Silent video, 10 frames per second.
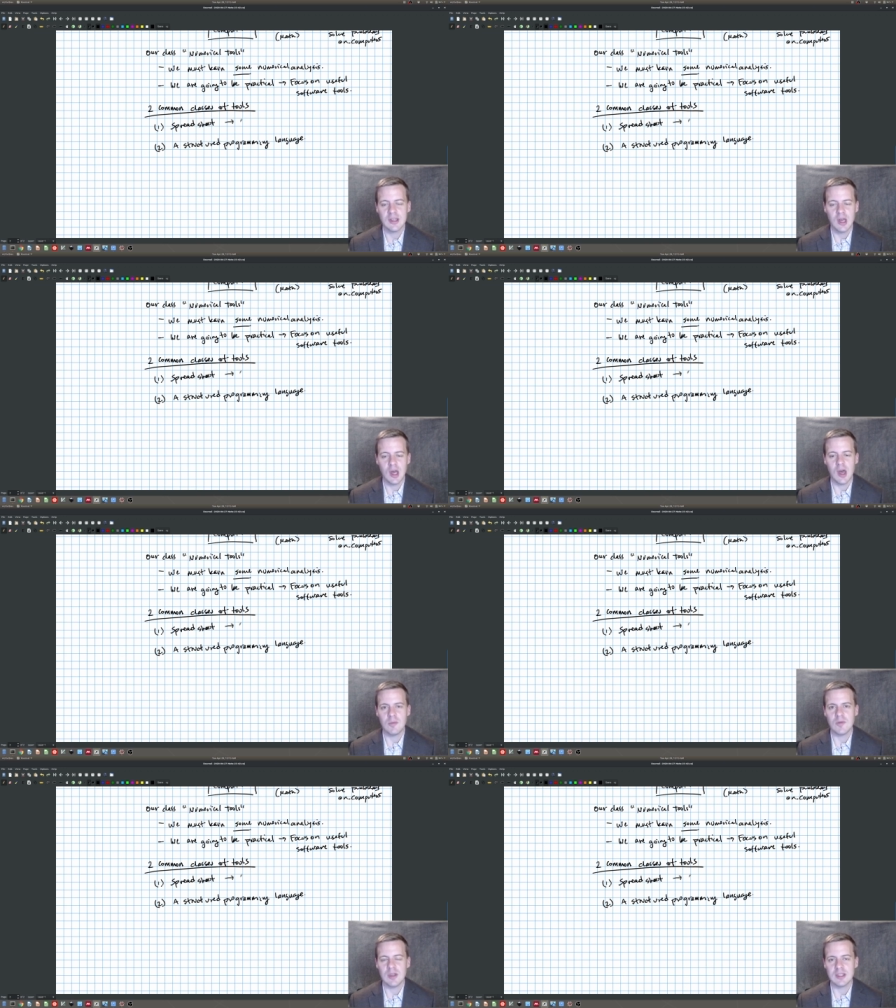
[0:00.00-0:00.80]

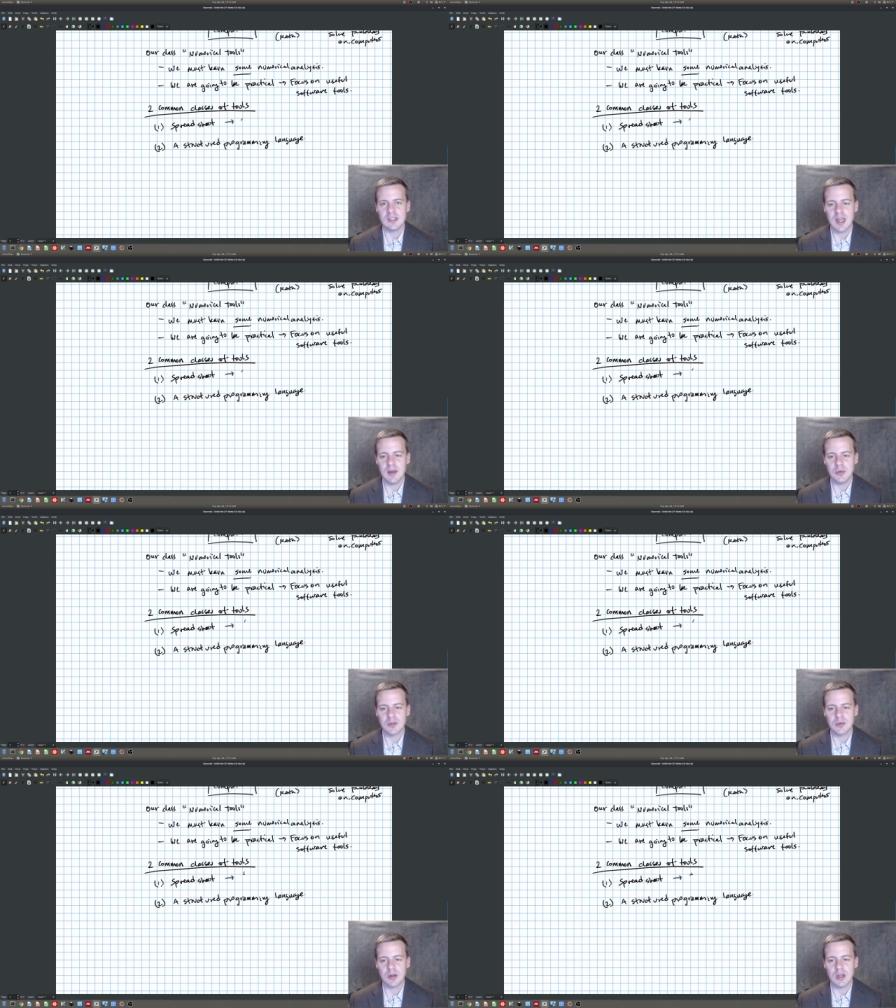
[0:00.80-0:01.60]
the examples
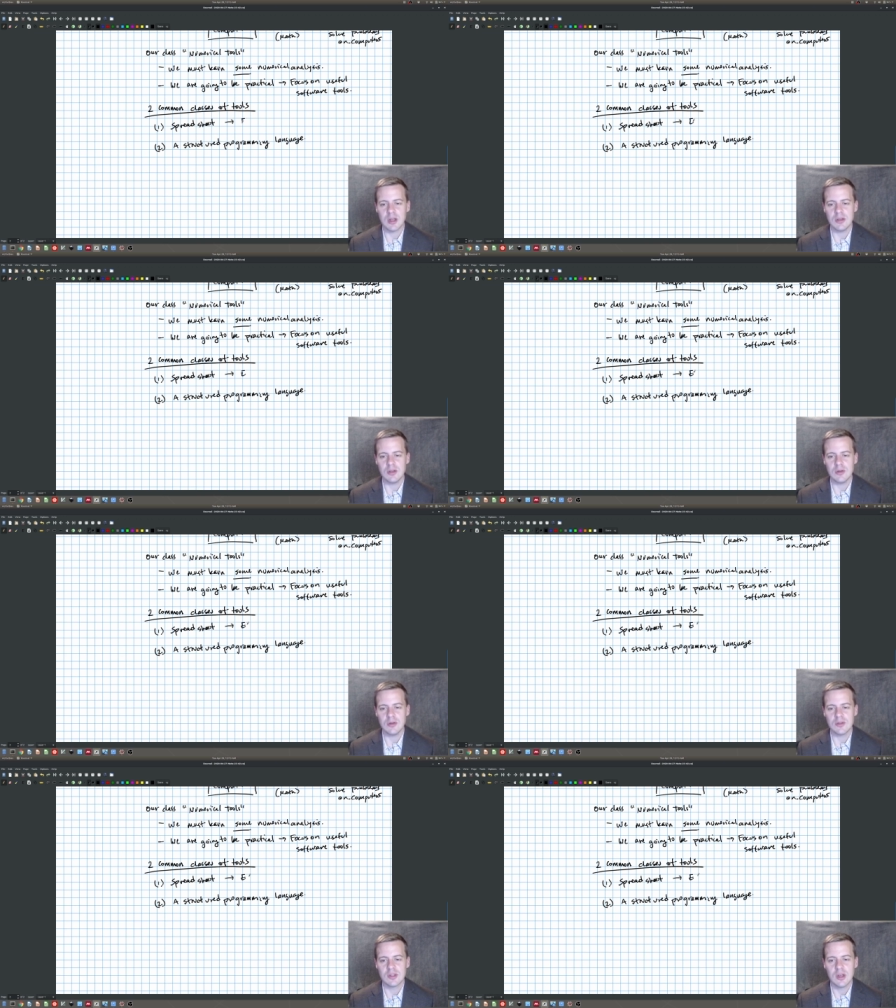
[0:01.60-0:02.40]
we're going to use